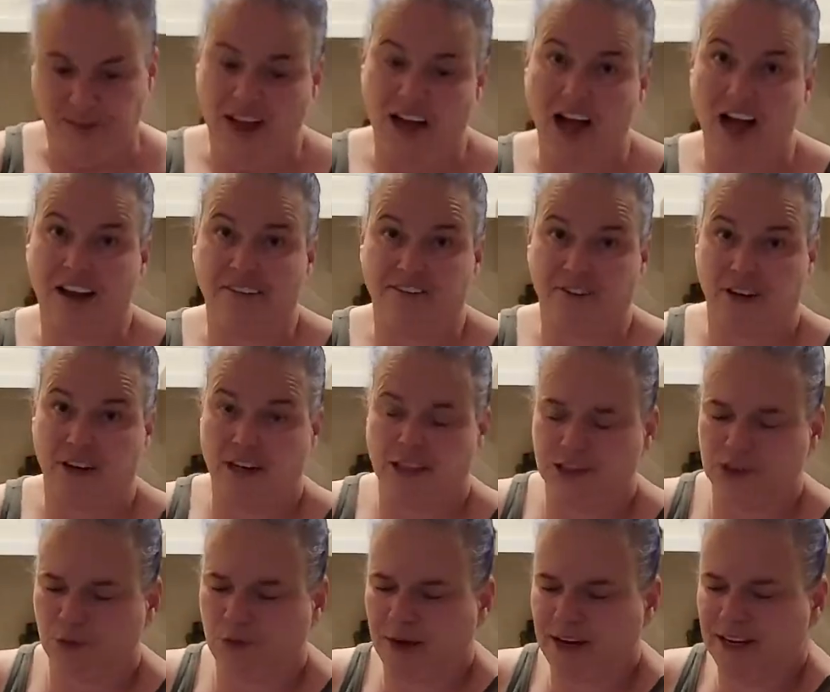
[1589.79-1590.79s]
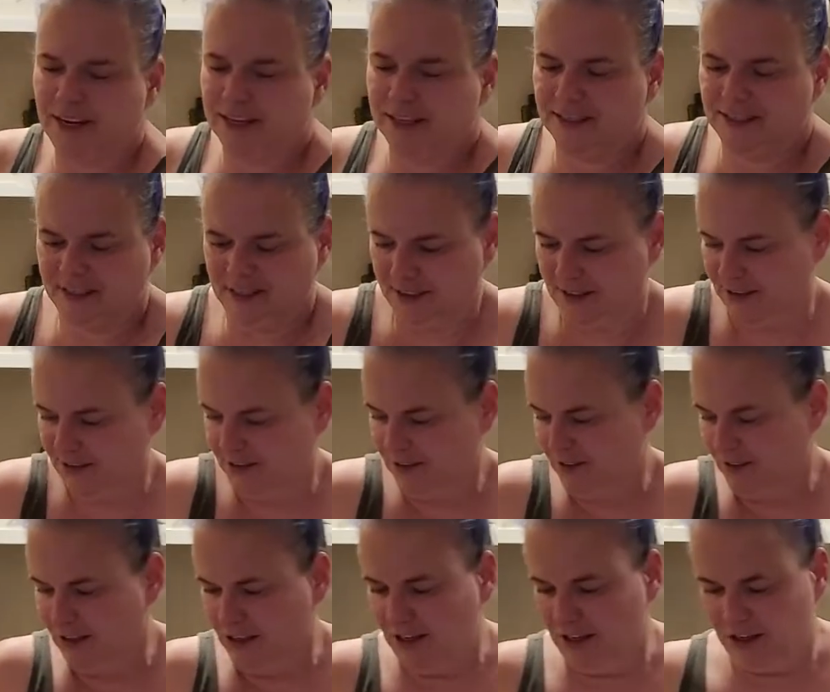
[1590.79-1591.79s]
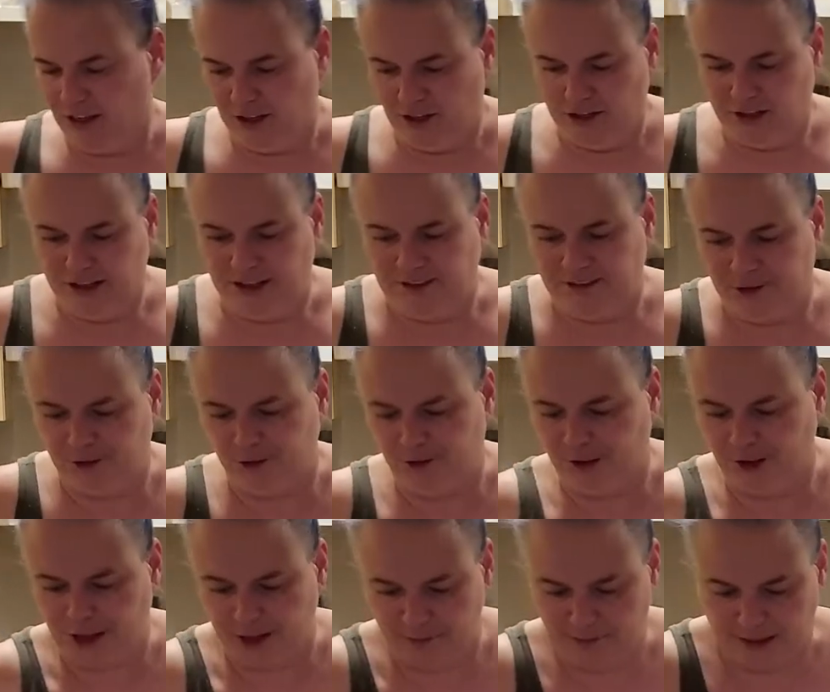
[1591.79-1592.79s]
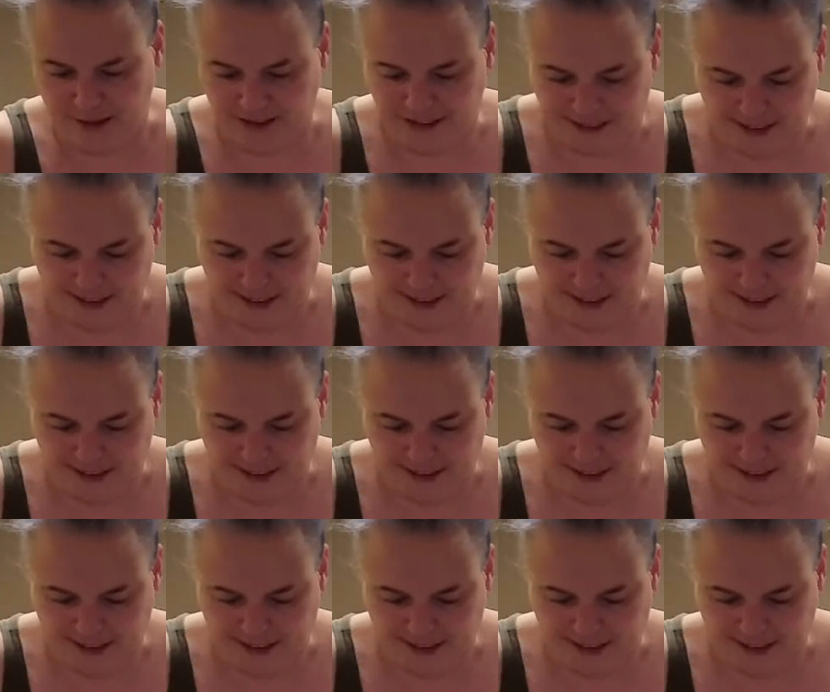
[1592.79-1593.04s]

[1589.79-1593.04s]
I forgot to weigh it. You'll have to forgive me.